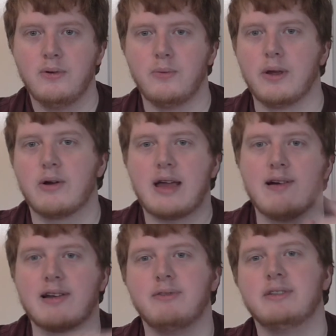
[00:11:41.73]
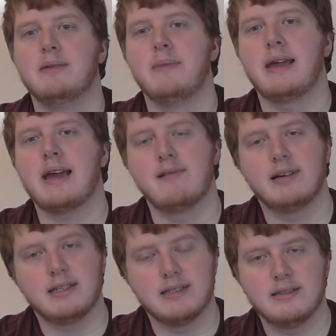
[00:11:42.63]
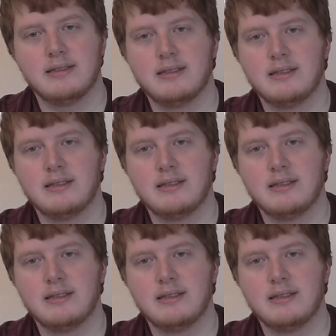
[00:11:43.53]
where your character is the main character.